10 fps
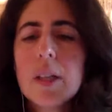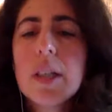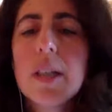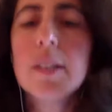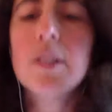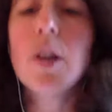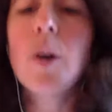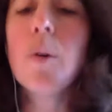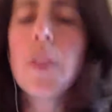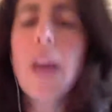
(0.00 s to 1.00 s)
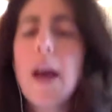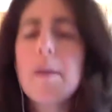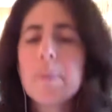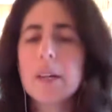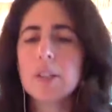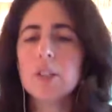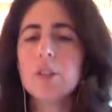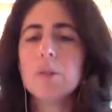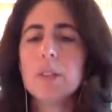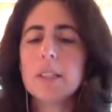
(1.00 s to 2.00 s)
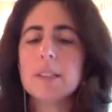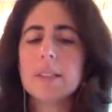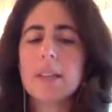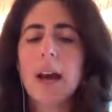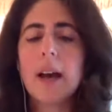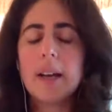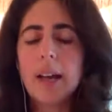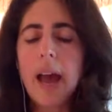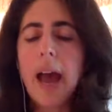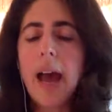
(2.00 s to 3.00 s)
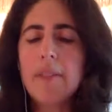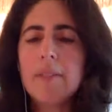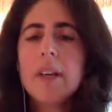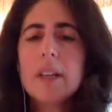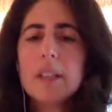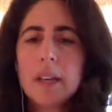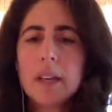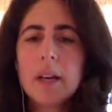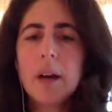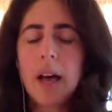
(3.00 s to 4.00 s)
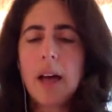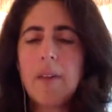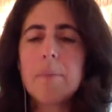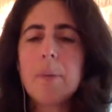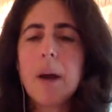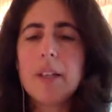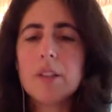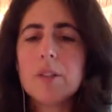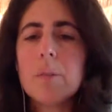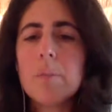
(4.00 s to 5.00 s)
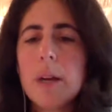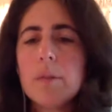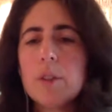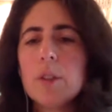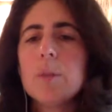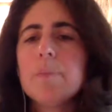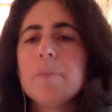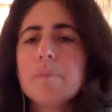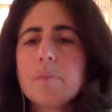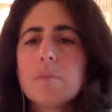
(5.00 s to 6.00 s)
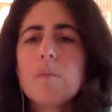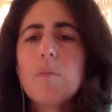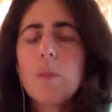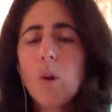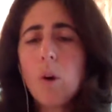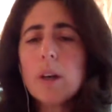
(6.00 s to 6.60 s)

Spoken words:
so that my students have like I'll have a binder in my room, or